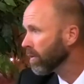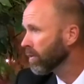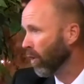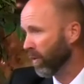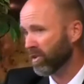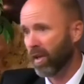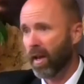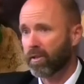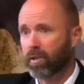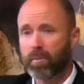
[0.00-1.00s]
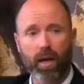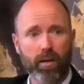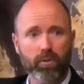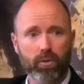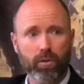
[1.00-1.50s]
Don't we say that
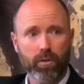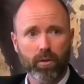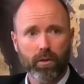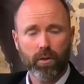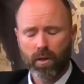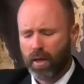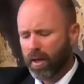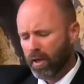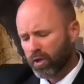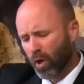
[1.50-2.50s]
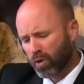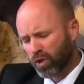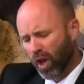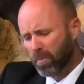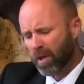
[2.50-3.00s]
sometimes? So
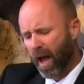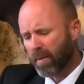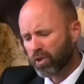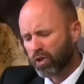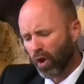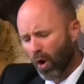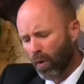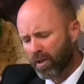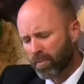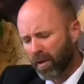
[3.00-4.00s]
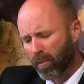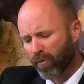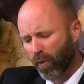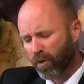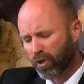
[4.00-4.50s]
sometimes soul is being
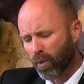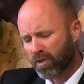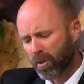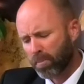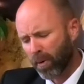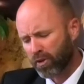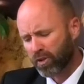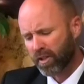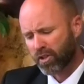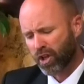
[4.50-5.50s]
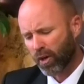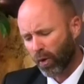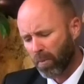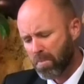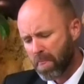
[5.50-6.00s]
referred to as a person in
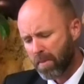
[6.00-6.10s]
general,